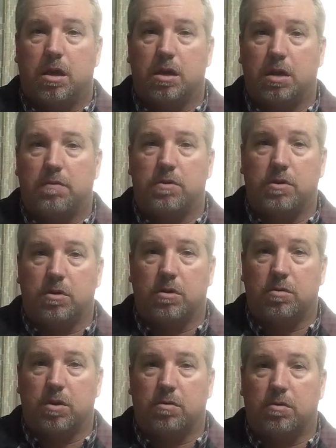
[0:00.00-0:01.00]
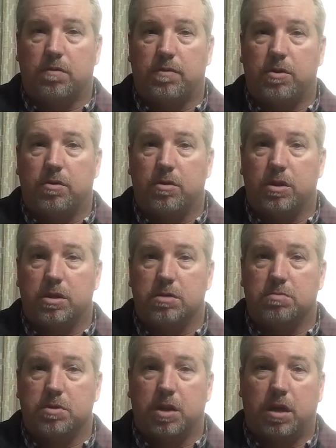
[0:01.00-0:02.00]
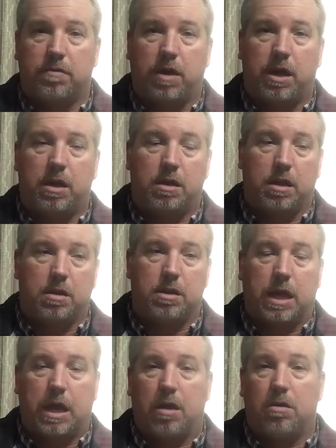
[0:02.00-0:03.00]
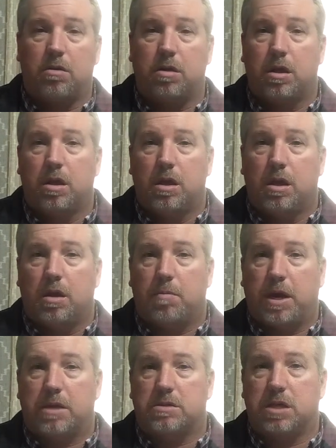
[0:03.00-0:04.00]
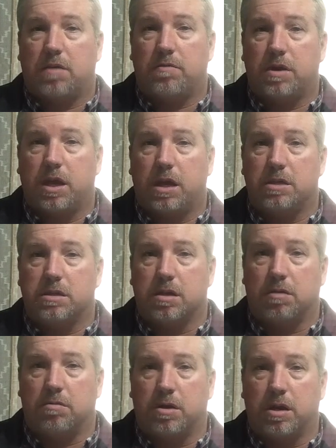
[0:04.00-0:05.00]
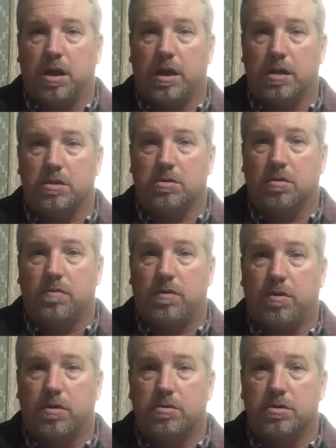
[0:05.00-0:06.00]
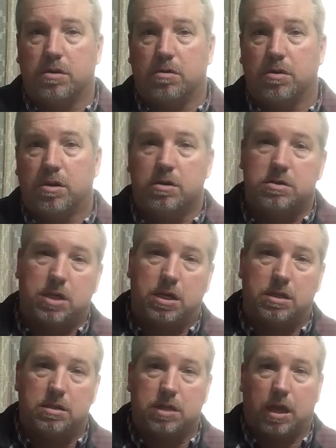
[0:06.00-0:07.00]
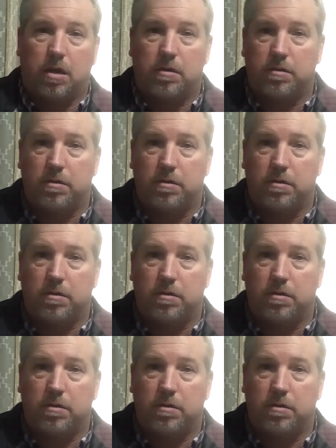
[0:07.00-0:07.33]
giving you a quick review of this. But I've had it now about 7 days and I really like it so far. So check this out.